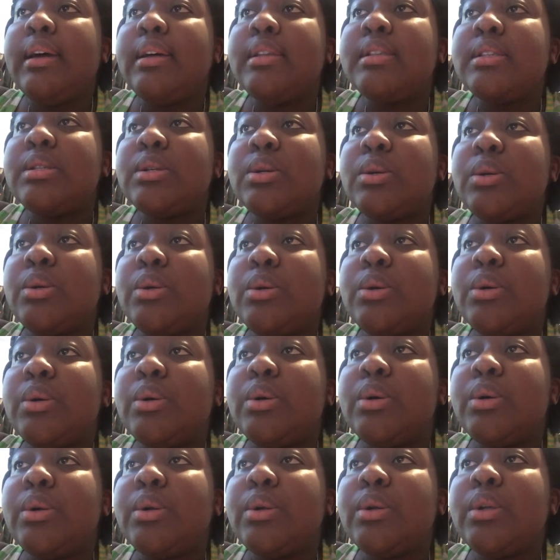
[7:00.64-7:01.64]
so
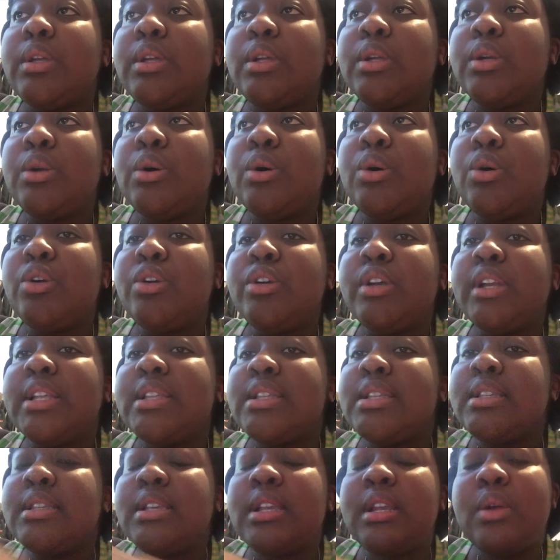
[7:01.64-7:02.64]
you don't
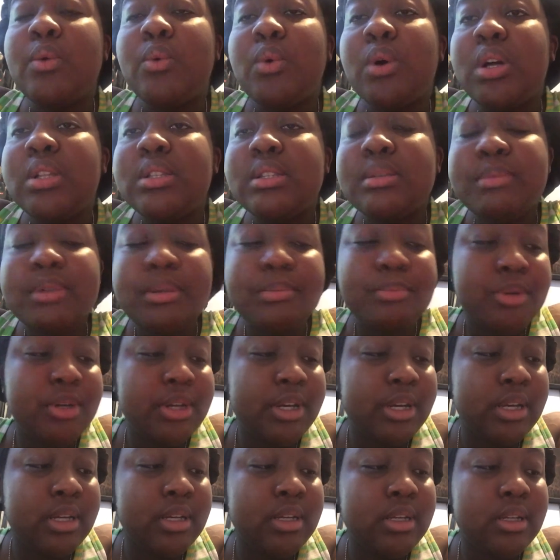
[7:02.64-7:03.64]
necessarily want to be
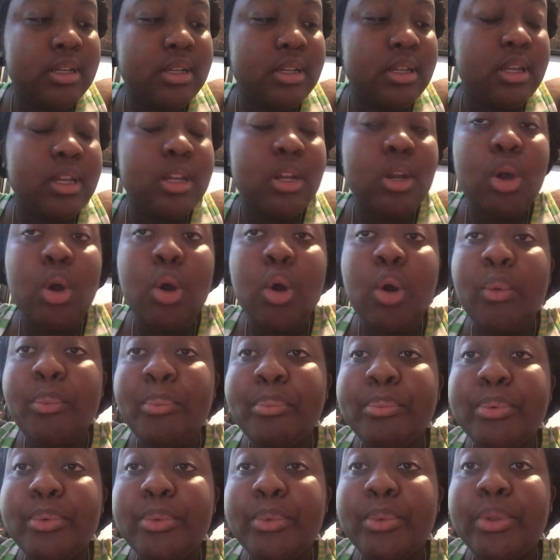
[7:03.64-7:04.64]
breaking up
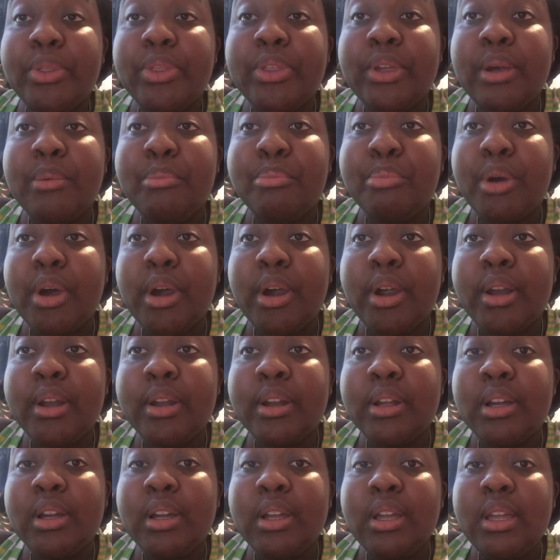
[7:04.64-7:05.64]
with your
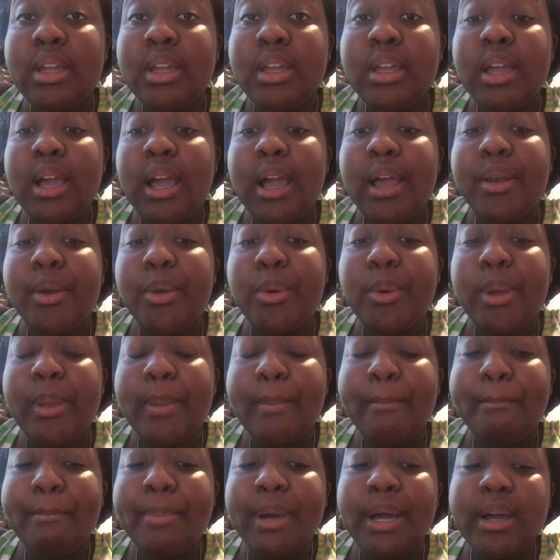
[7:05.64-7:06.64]
partner and going
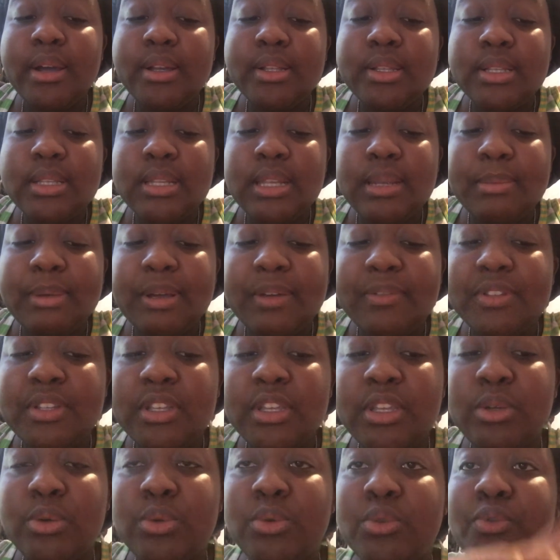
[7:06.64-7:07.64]
back to them after
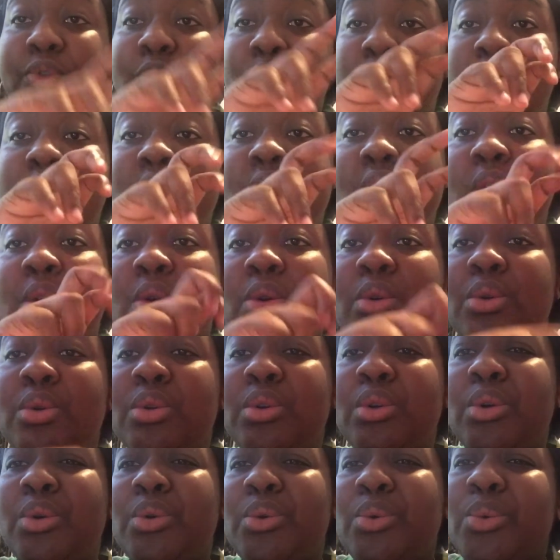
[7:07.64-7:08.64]
you quote unquote
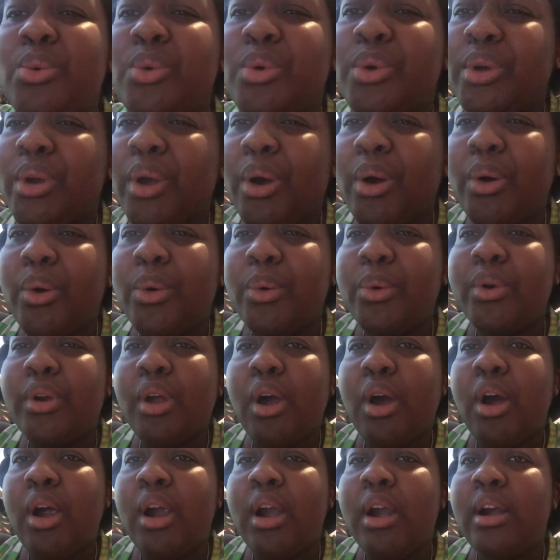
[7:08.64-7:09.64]
cool down
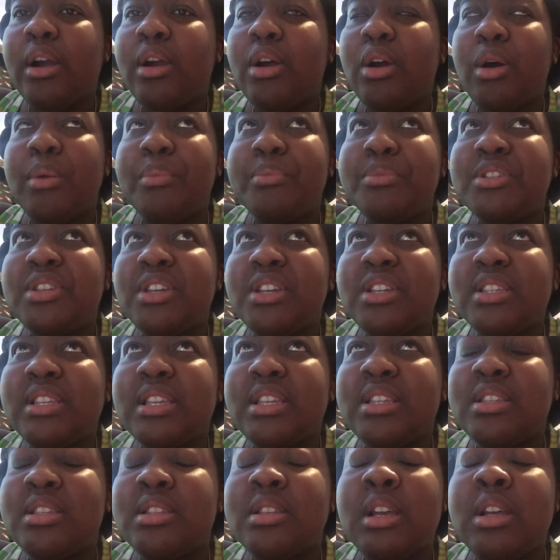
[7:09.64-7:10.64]
or come to your
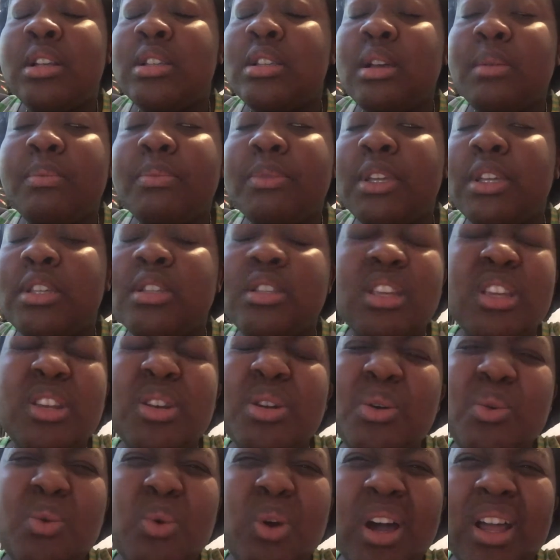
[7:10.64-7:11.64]
senses or something. So you
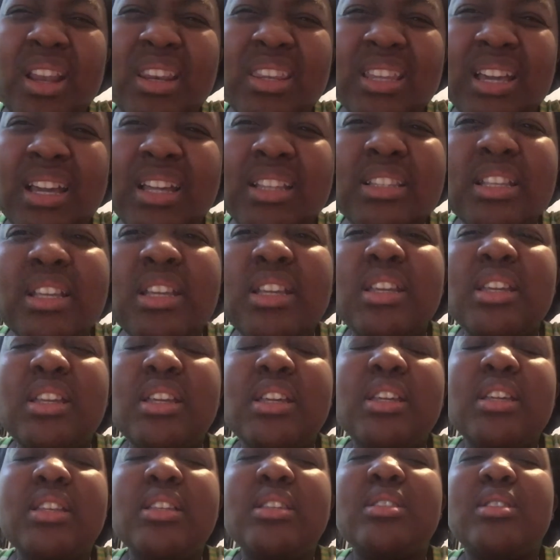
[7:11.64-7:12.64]
don't want that.
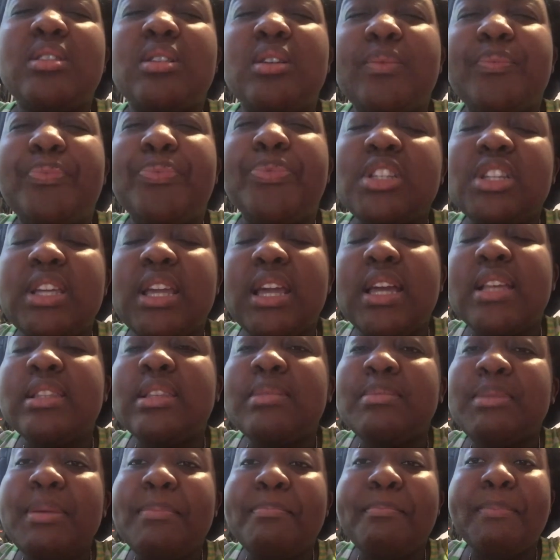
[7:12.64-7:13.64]
So she has to
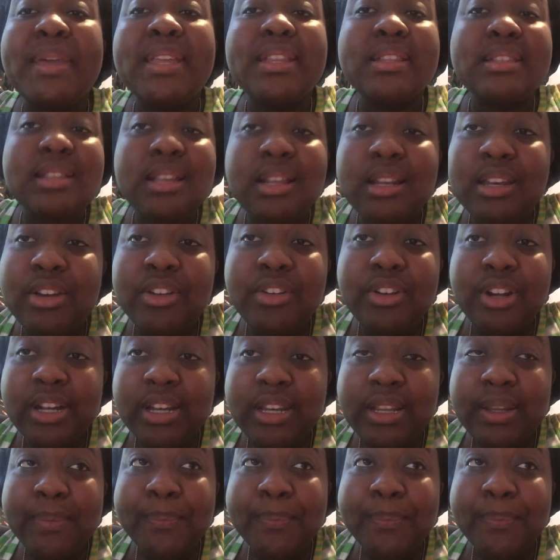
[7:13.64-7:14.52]
be mentally ready.